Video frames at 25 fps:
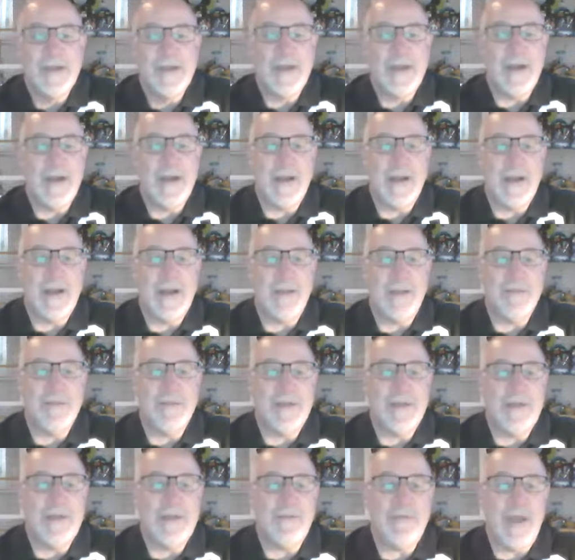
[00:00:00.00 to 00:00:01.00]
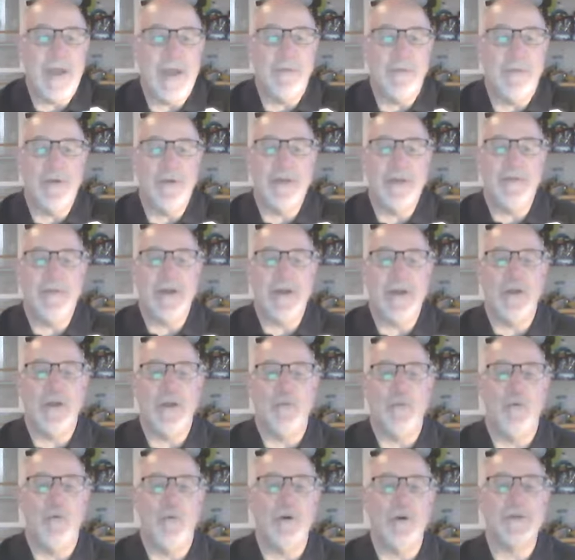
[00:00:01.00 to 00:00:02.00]
And I, I believe that we're living in a
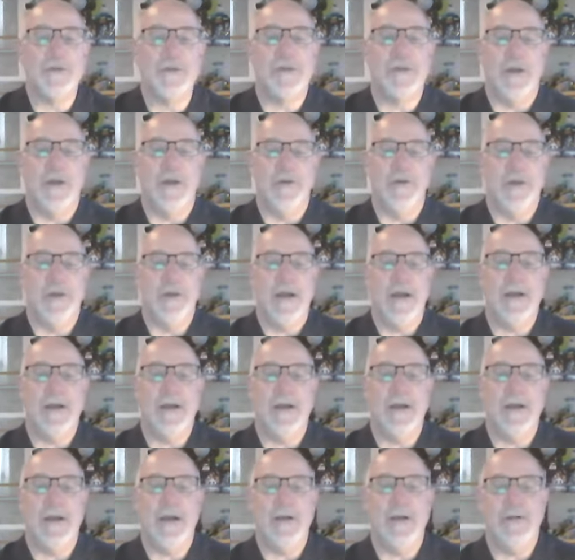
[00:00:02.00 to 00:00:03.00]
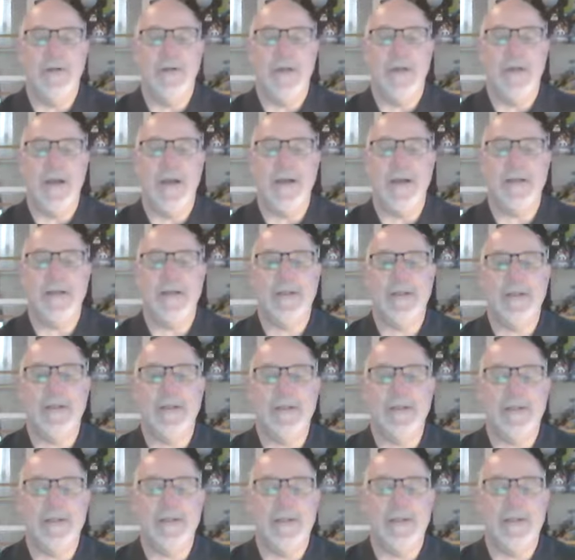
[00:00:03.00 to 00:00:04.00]
war zone. I, I don't like
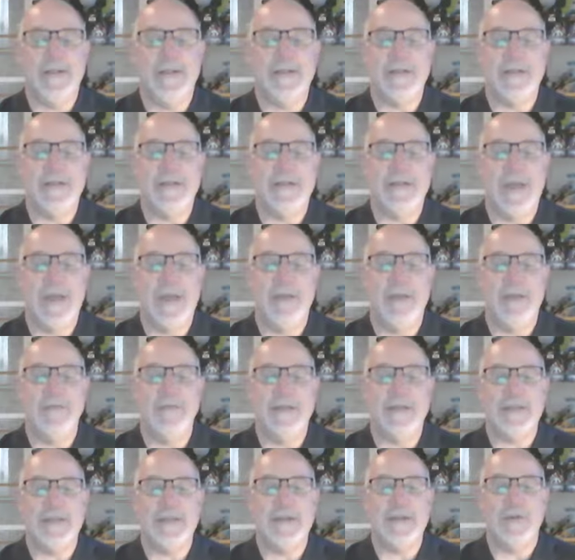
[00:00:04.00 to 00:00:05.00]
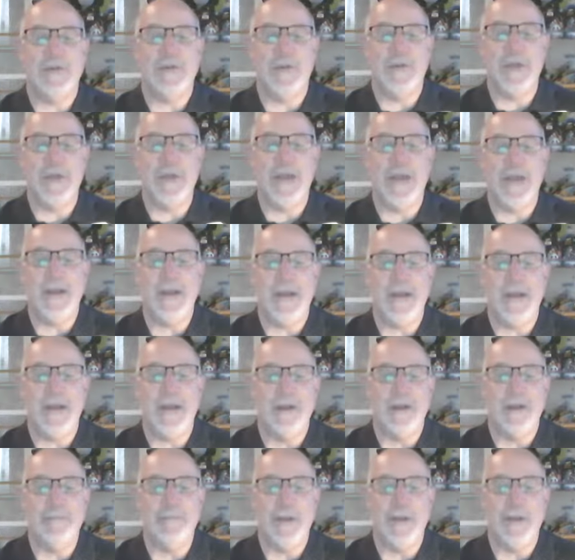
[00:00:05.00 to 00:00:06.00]
to list every single thing
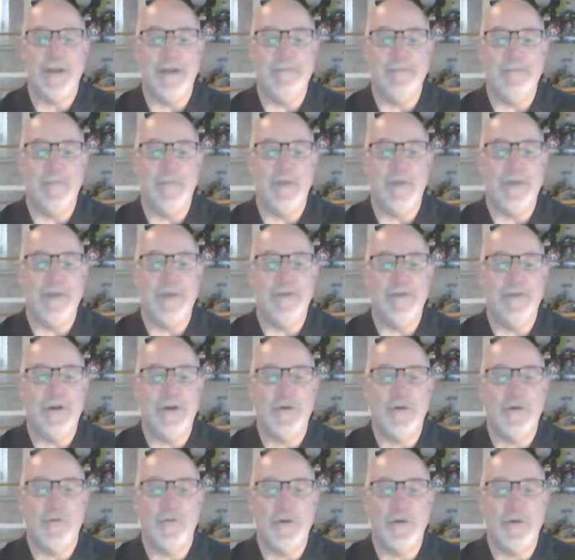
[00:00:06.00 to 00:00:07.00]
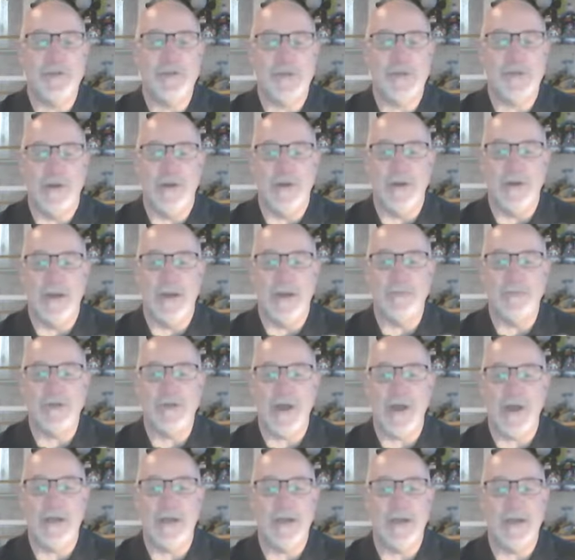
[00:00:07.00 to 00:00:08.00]
here, but we're living in a war zone, and I'm
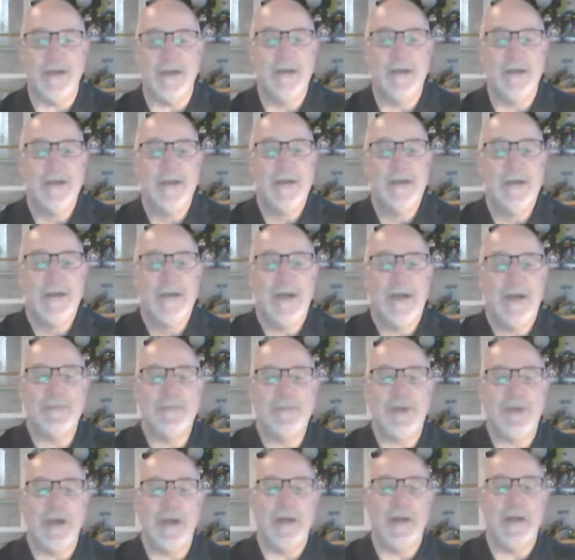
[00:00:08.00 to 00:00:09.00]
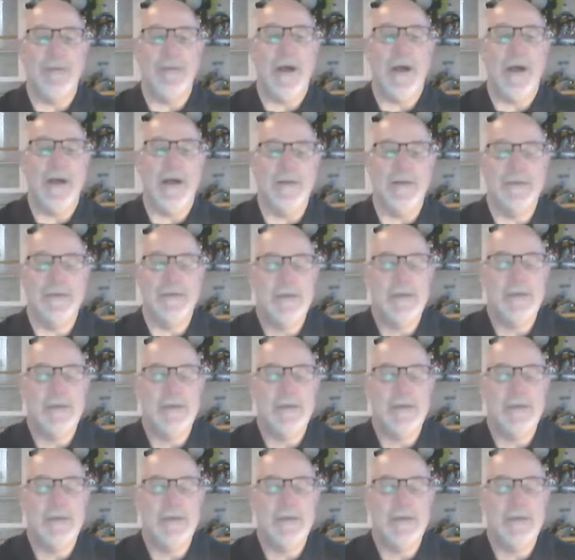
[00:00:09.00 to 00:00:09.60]
talking I'm talking about